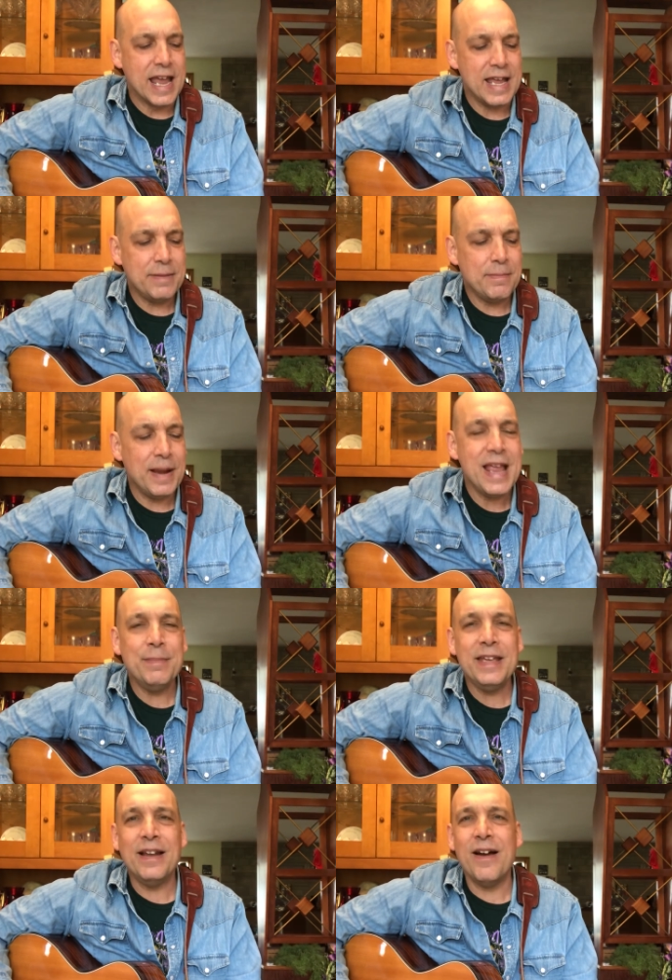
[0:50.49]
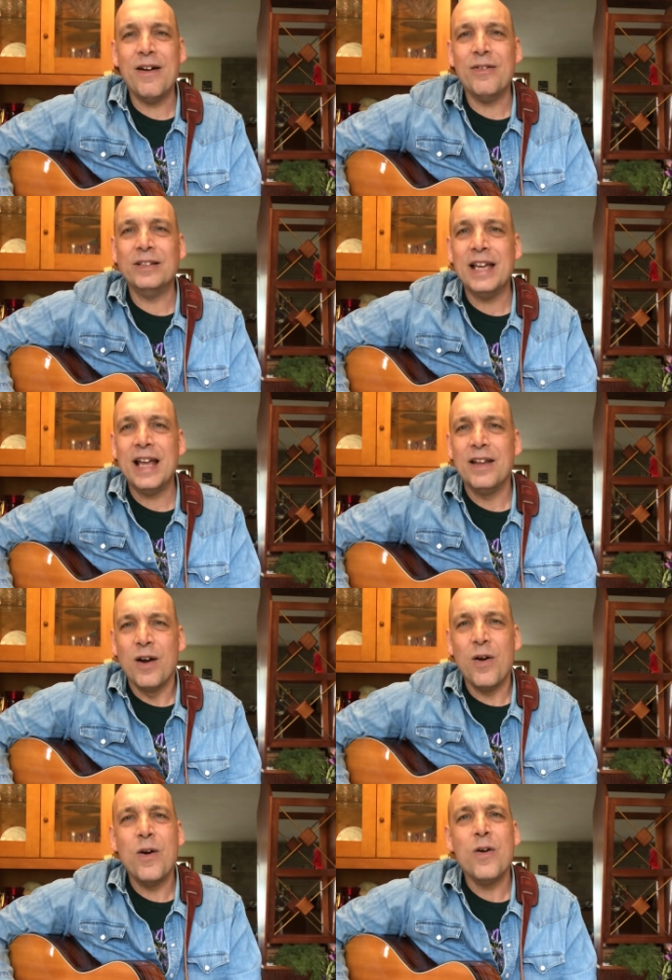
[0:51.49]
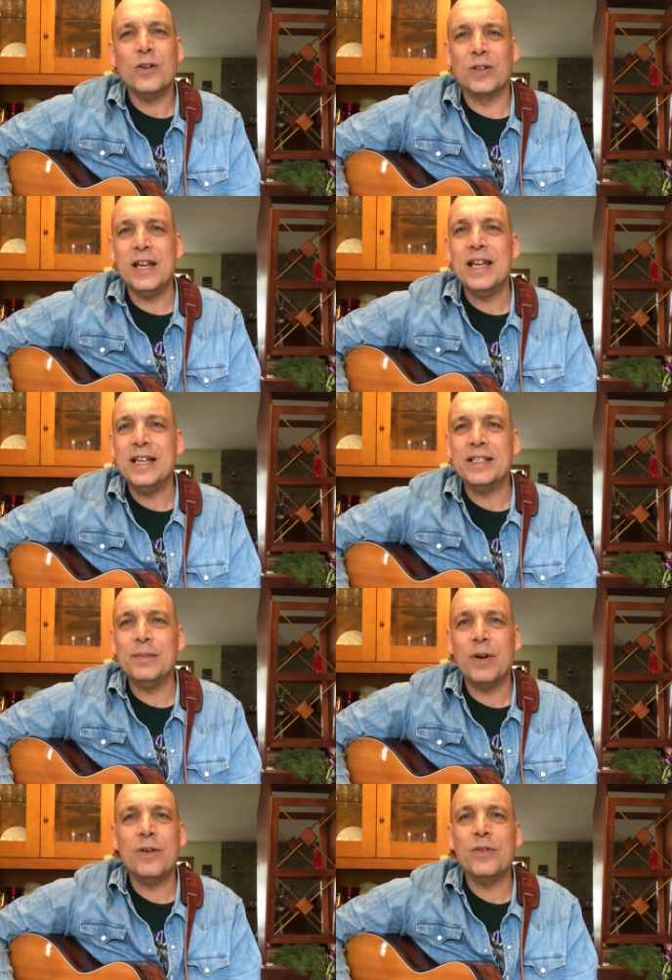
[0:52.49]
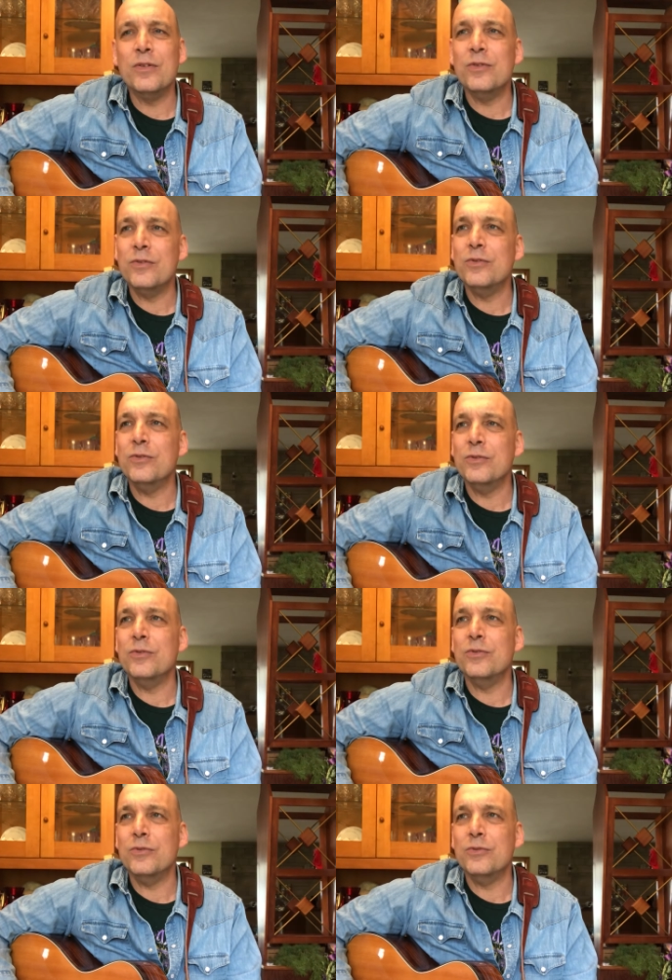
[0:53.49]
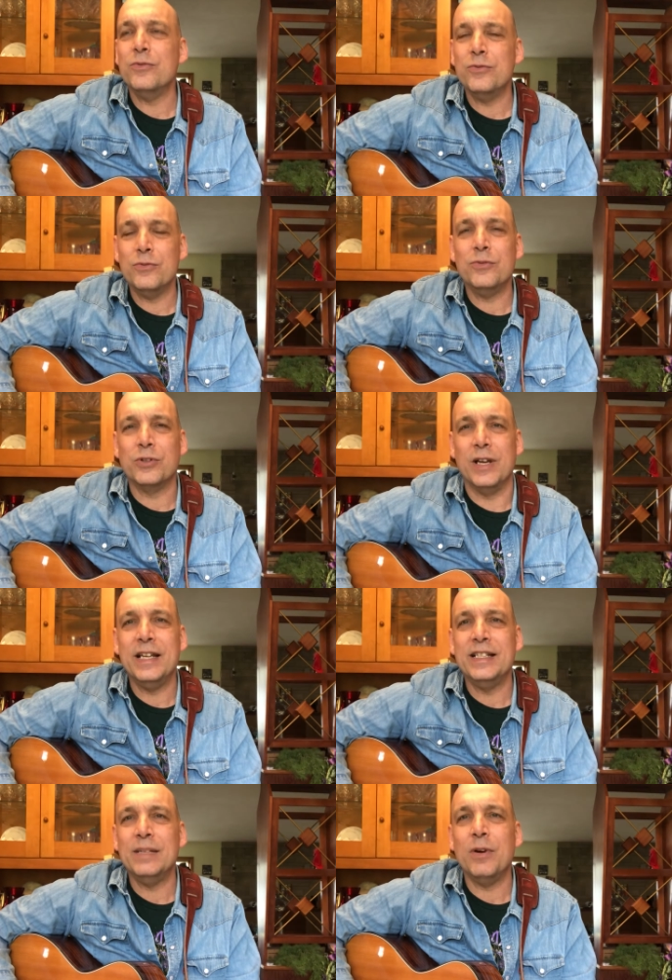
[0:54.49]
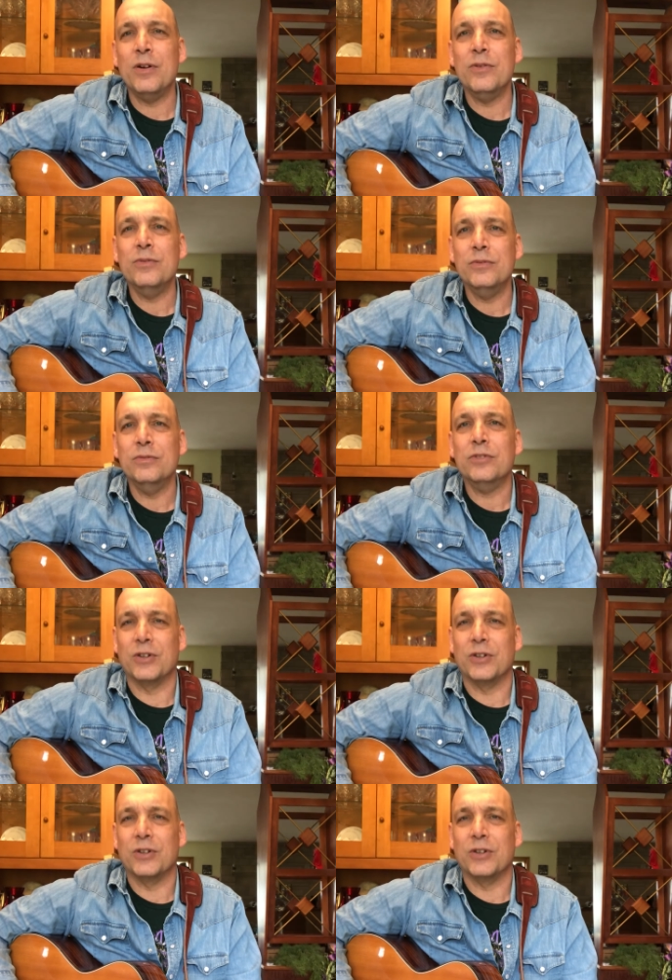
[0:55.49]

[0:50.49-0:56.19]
and blame it on that old crazy bone, crazy bone.